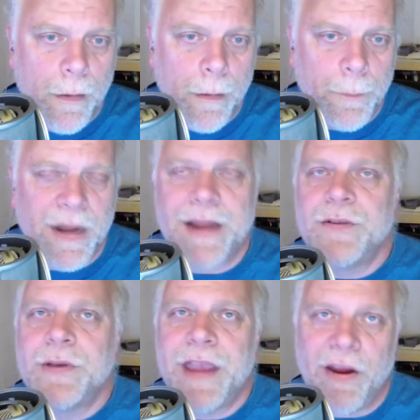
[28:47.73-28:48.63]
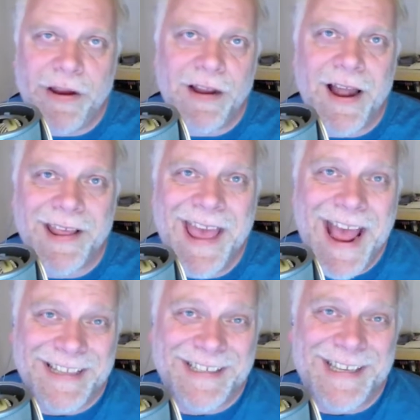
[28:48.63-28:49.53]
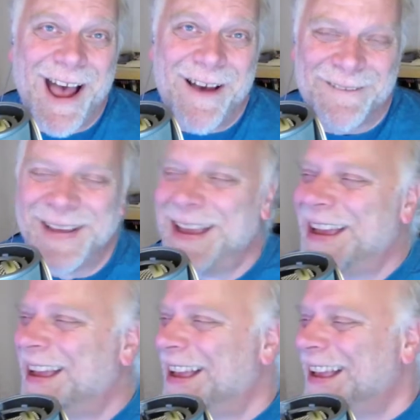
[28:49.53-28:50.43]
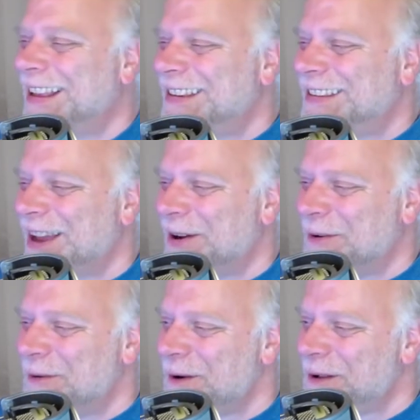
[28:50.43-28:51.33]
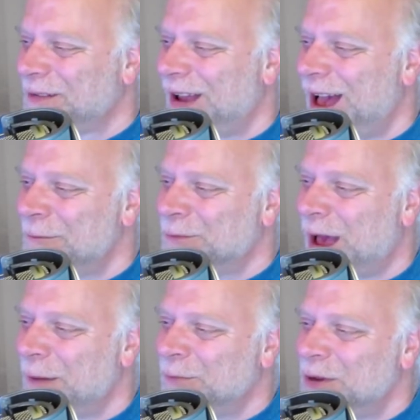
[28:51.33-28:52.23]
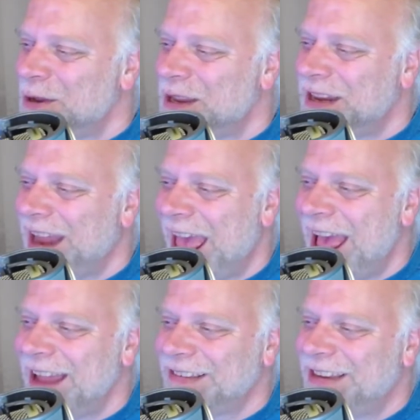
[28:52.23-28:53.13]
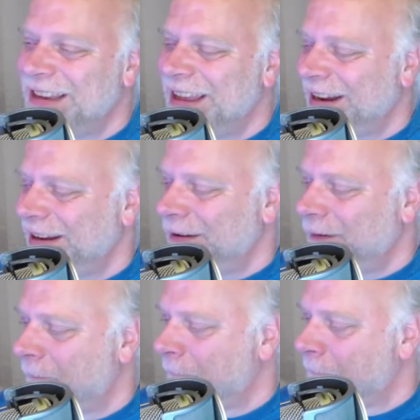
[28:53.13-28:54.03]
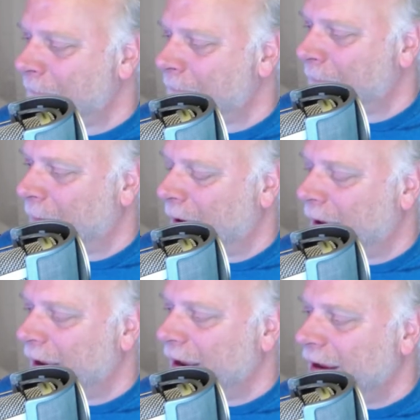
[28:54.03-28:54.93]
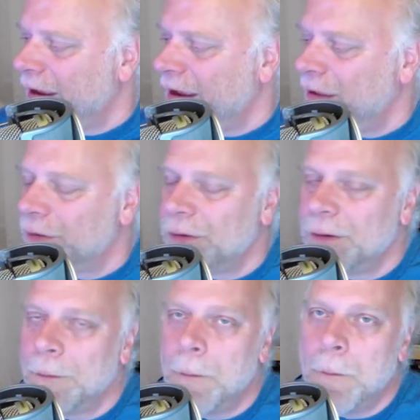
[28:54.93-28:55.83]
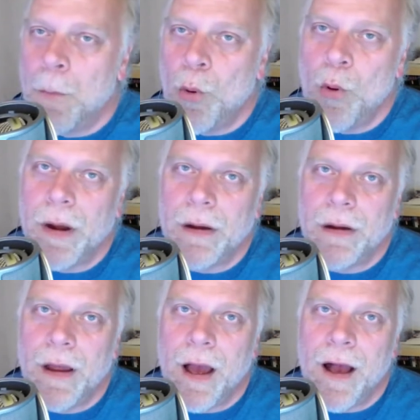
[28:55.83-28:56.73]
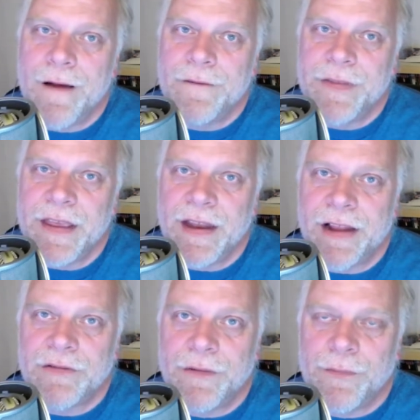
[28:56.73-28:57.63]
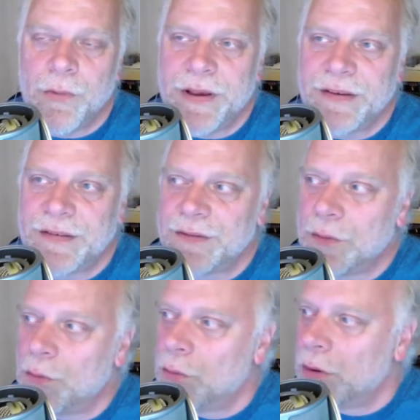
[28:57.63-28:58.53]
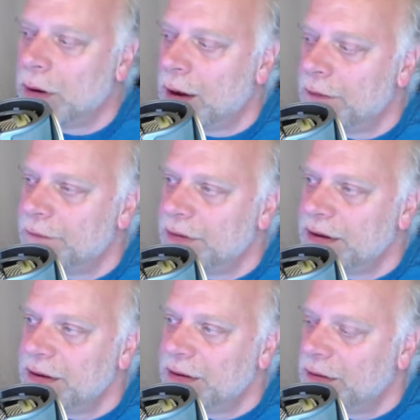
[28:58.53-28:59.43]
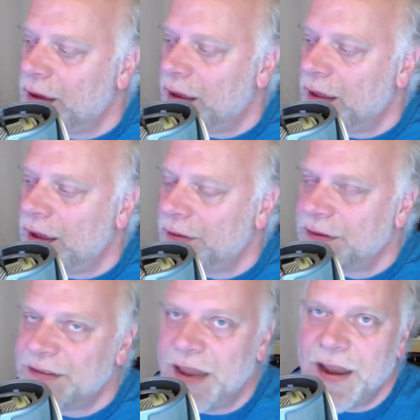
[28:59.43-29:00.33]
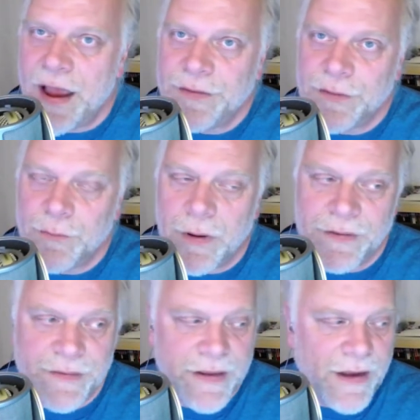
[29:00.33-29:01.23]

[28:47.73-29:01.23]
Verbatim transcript: But I do carry a lot of that stuff. So I'm looking at getting either more of the Electro Voice or of the Sennheiser ones.